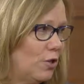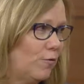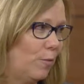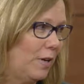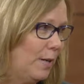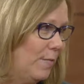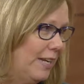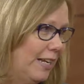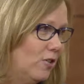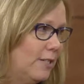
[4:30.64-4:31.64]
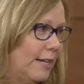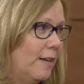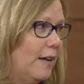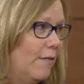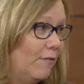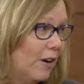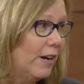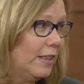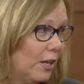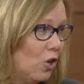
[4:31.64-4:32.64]
for many, many years at very
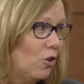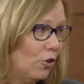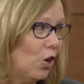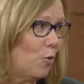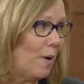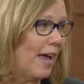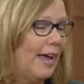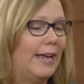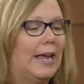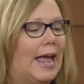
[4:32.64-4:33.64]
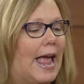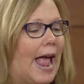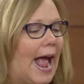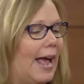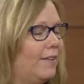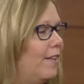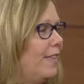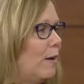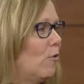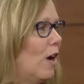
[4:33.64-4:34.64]
little or no pay. And
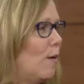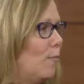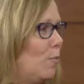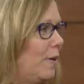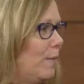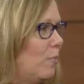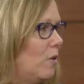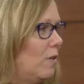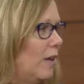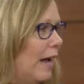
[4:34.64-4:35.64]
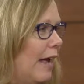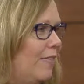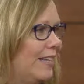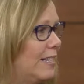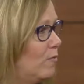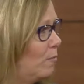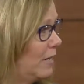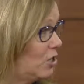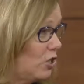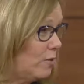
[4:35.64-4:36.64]
they were humble people and they didn't
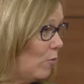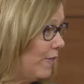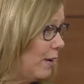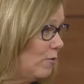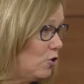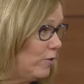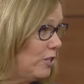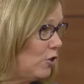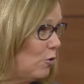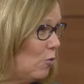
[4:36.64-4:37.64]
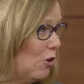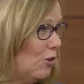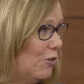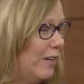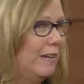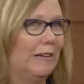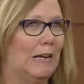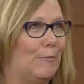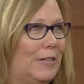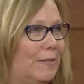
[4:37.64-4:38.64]
mention what they were doing to the world.
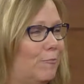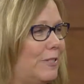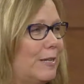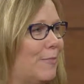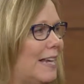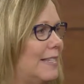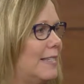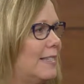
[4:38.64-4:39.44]
Um, in some cases, it's